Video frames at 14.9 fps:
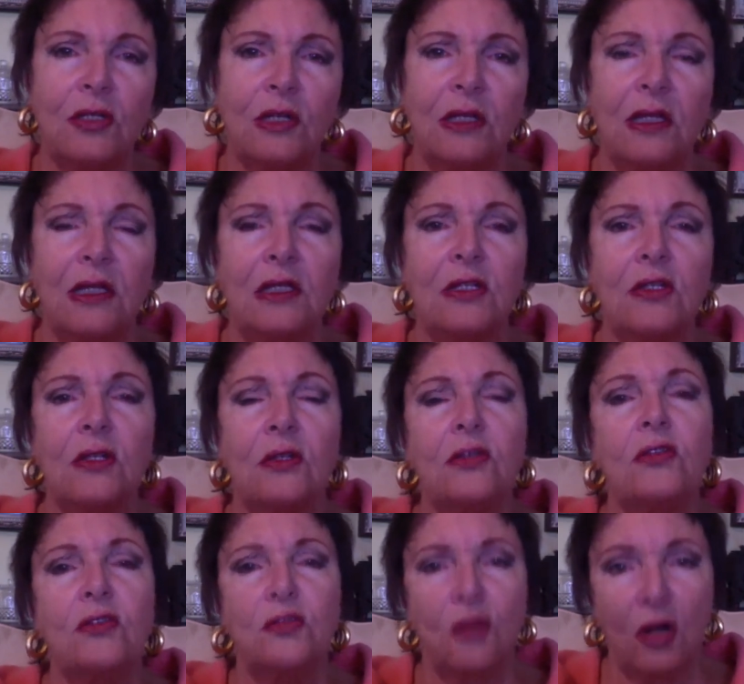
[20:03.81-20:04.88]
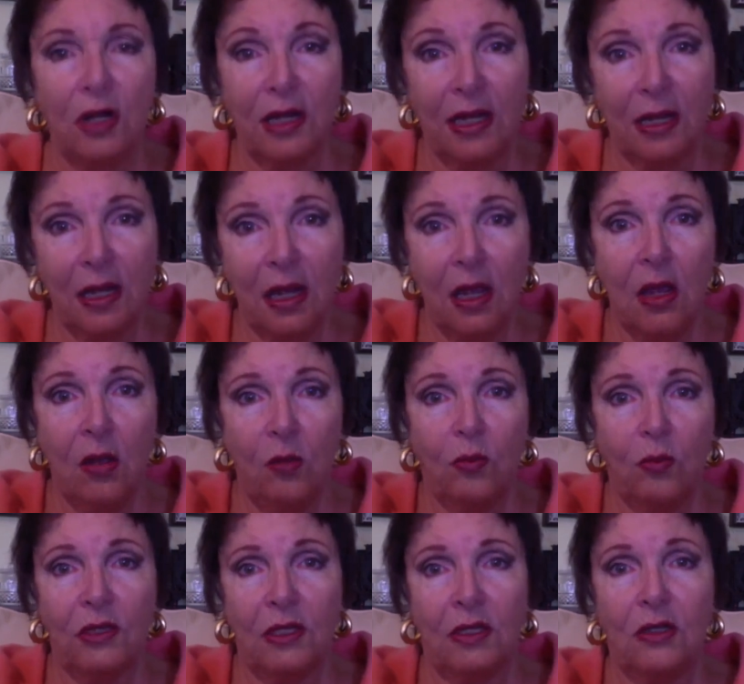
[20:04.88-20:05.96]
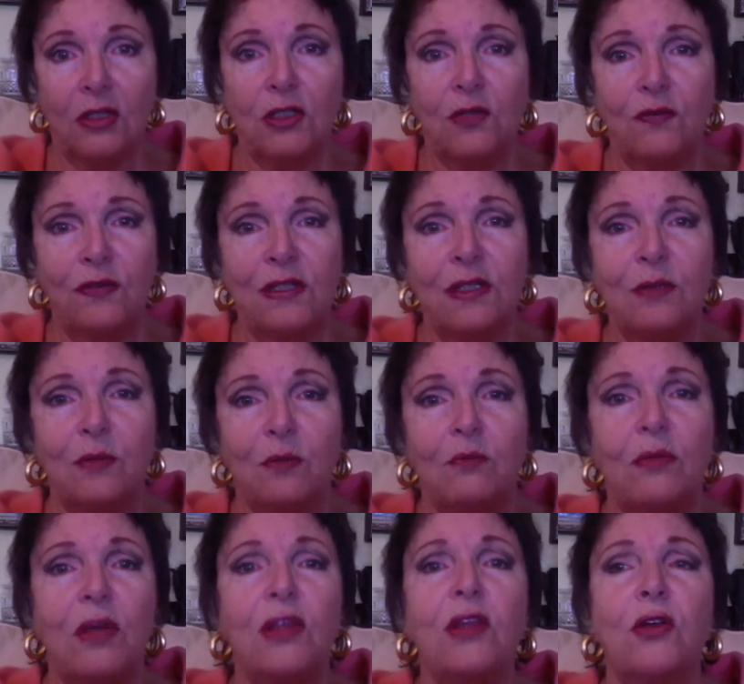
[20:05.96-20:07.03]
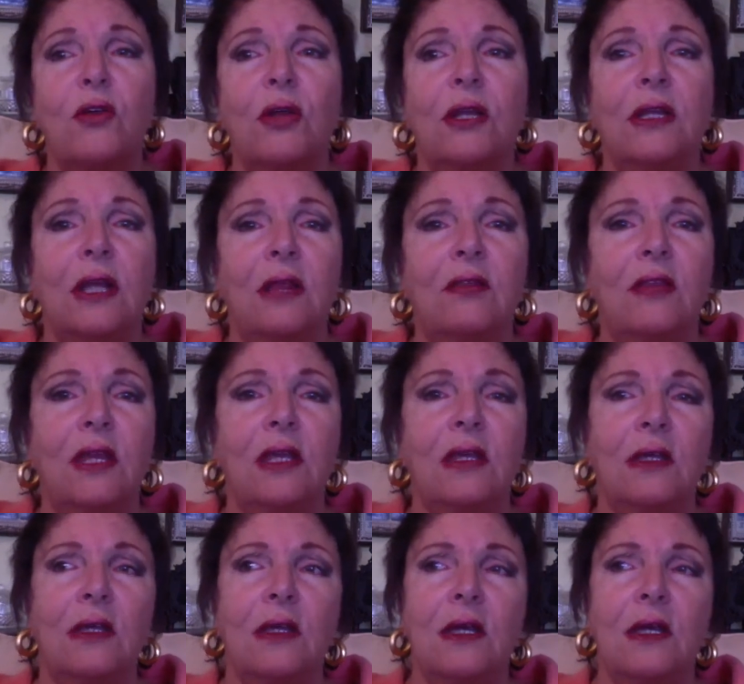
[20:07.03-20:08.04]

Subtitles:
I think he's struggling with the loss of his mother, and I think